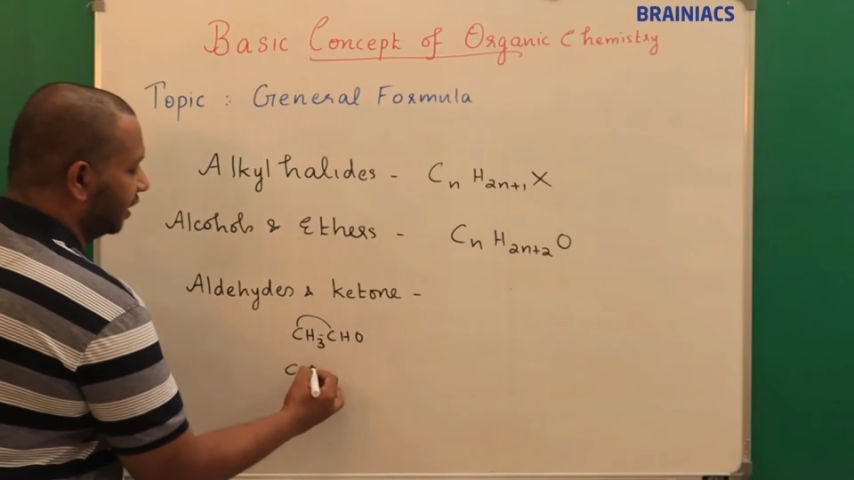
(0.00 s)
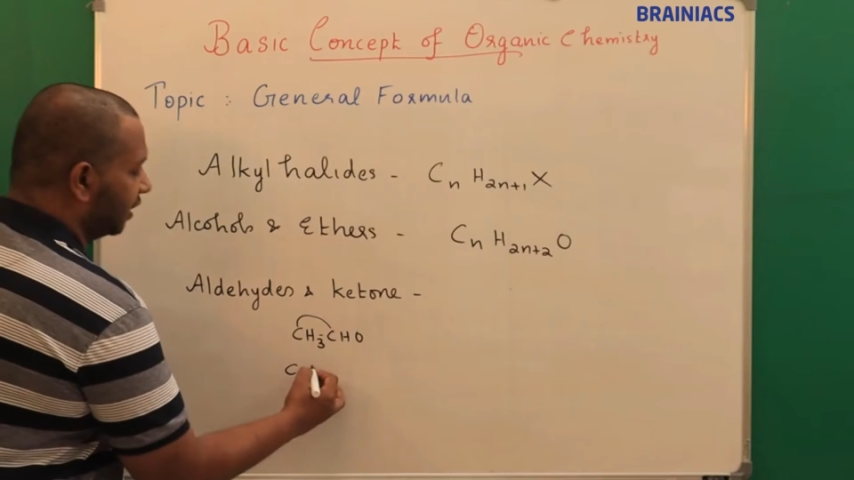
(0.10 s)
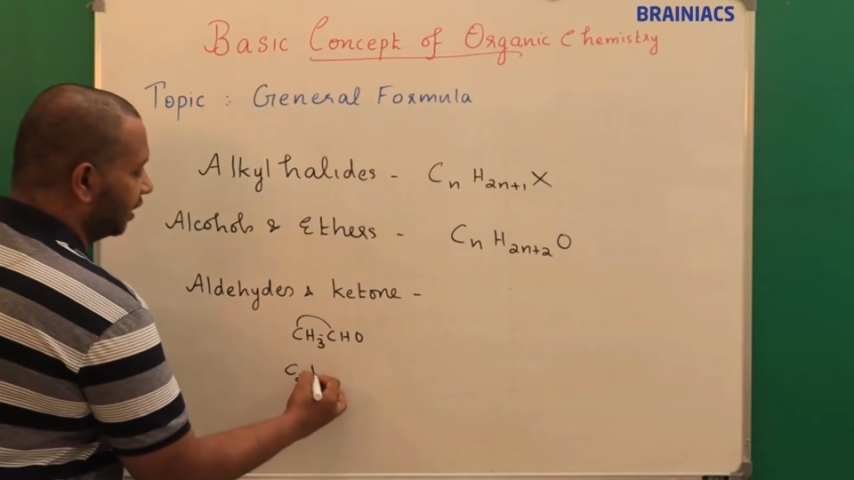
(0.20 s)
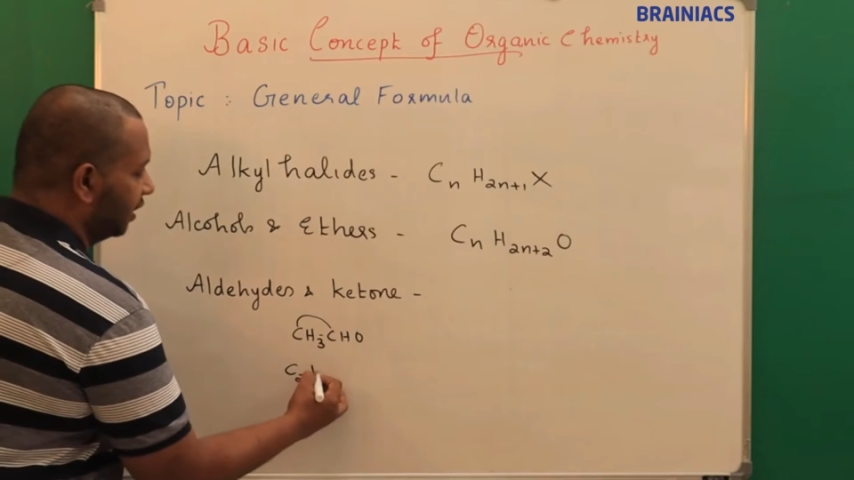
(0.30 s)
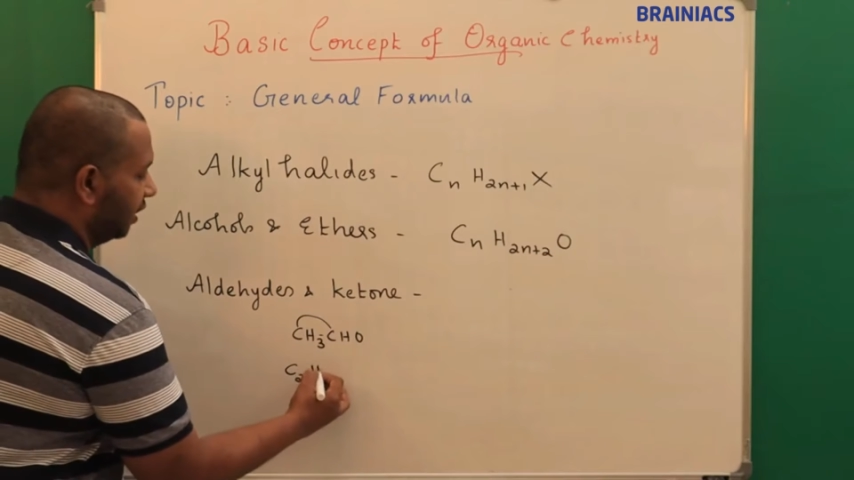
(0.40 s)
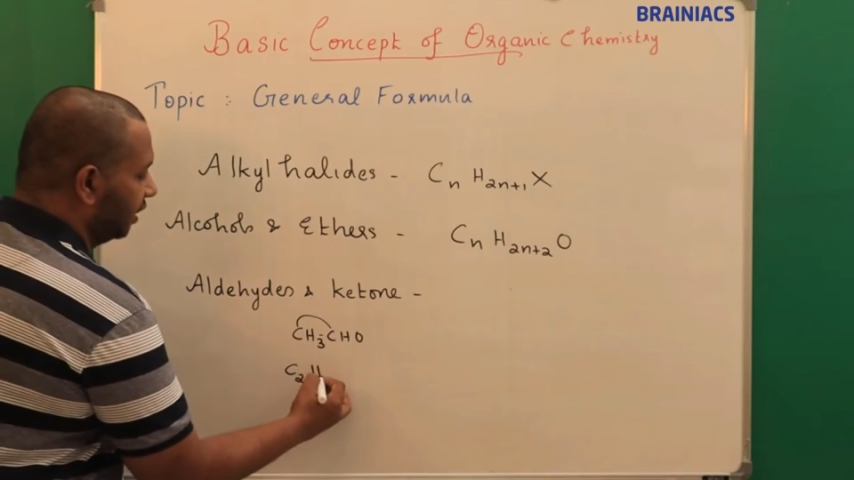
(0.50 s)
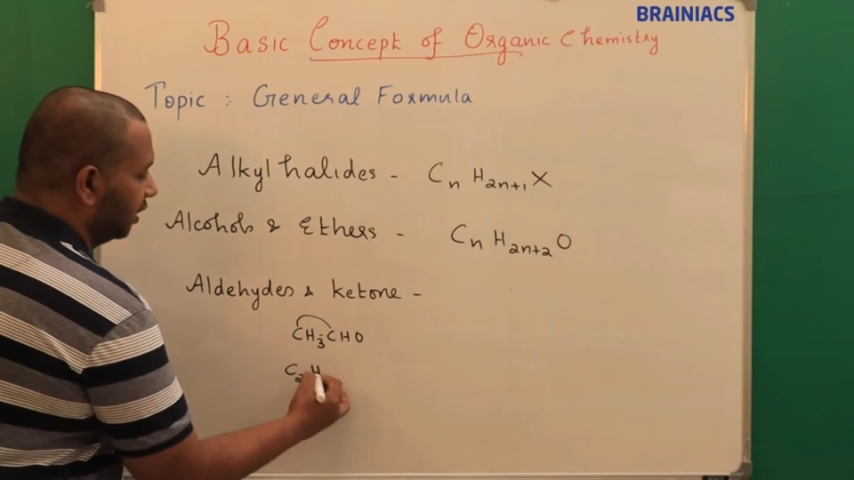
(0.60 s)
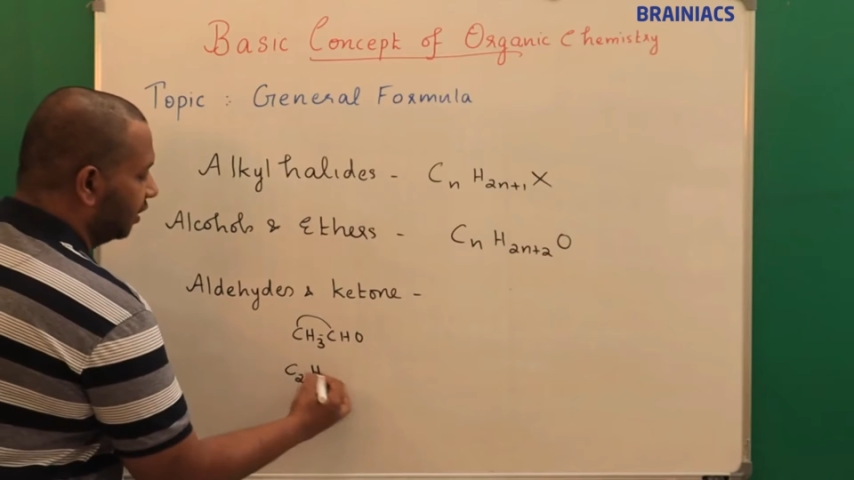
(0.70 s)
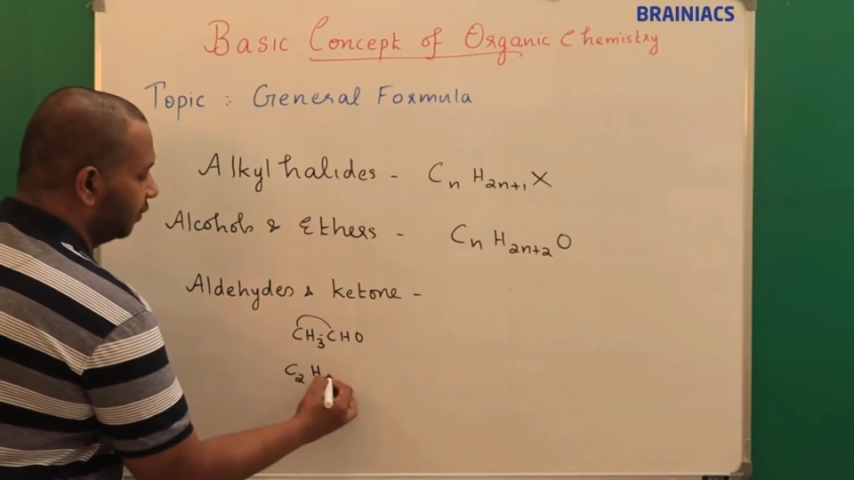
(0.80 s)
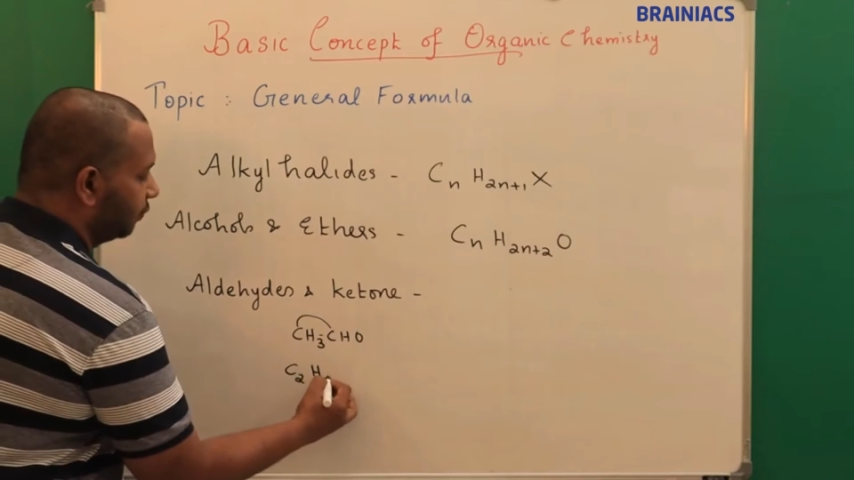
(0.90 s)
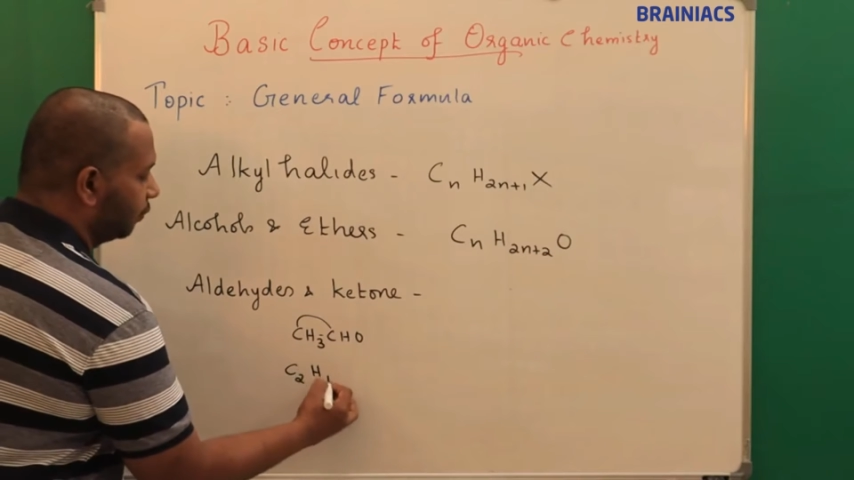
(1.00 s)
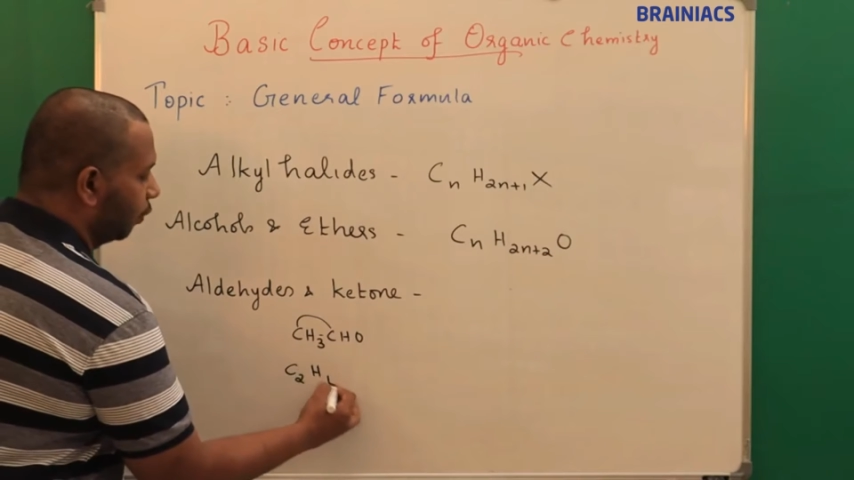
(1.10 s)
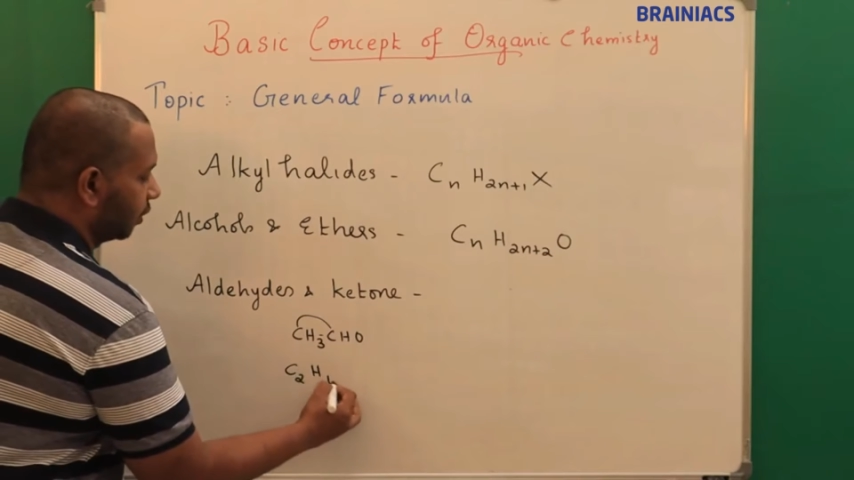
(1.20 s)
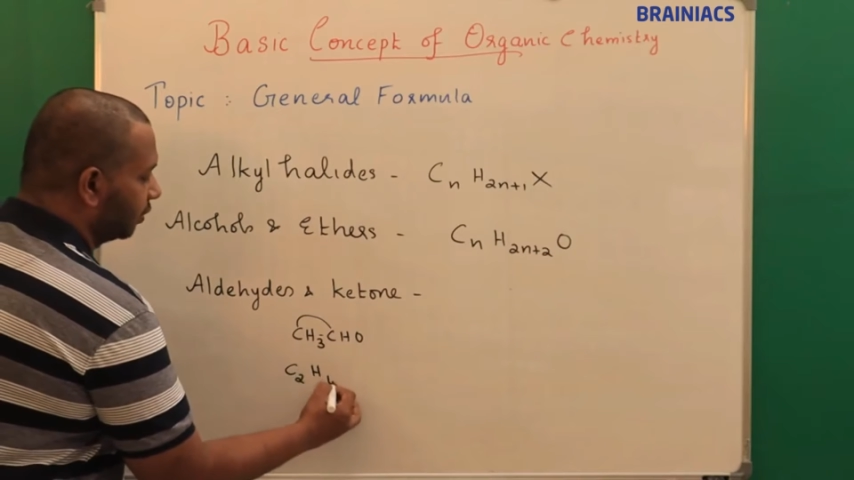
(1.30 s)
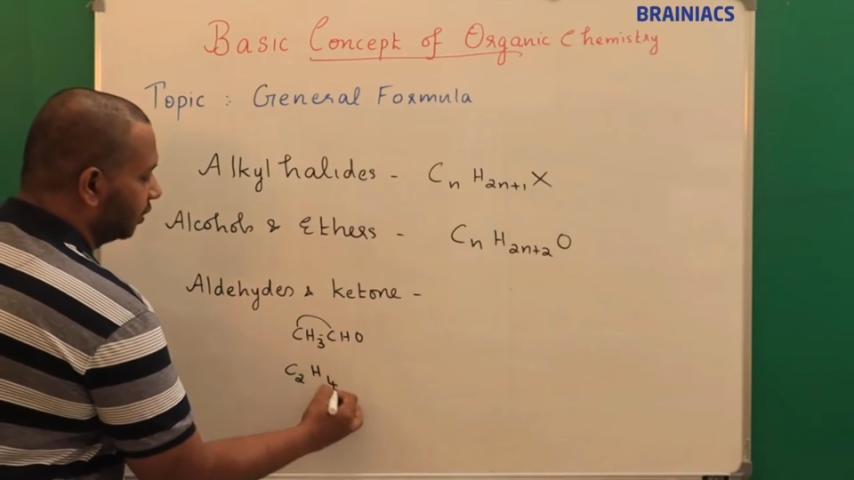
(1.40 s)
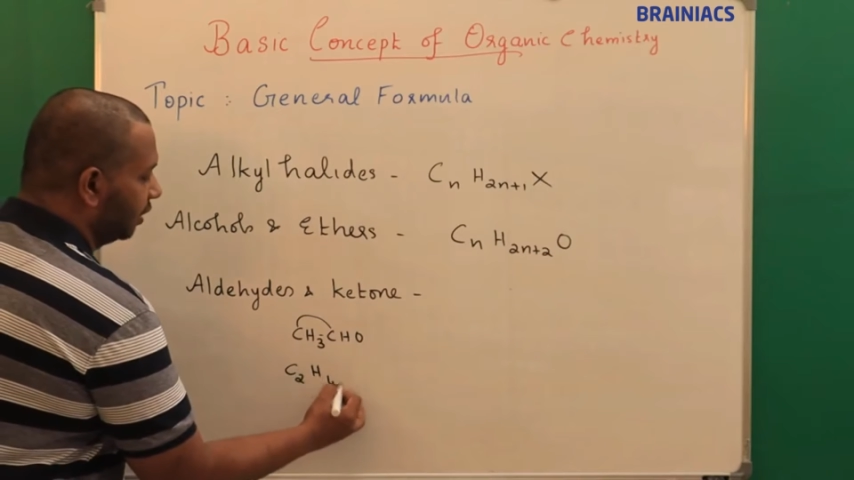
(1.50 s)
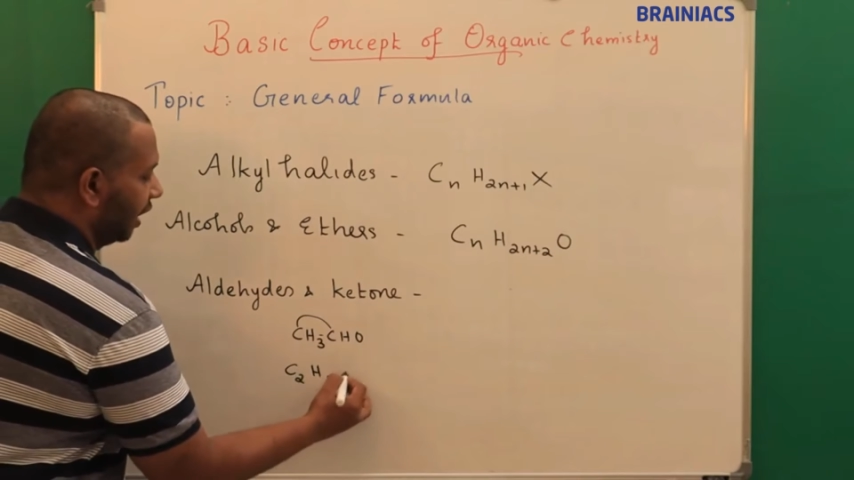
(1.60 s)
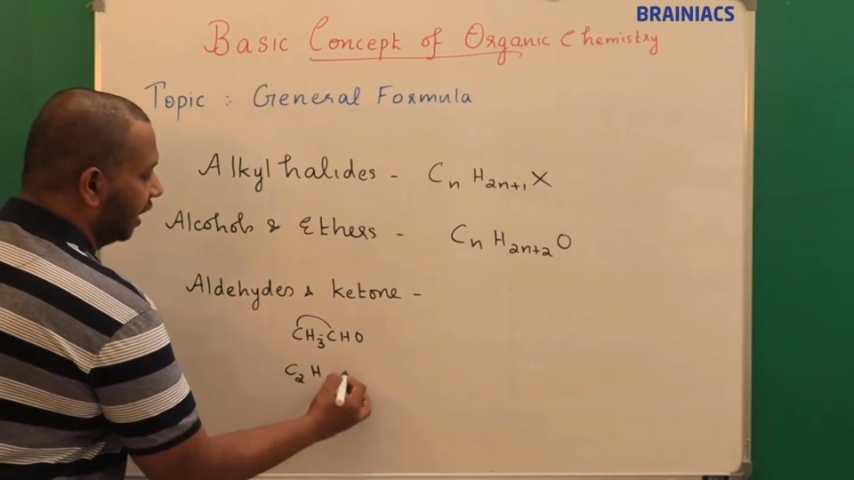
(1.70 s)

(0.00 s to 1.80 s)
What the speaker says: here? 4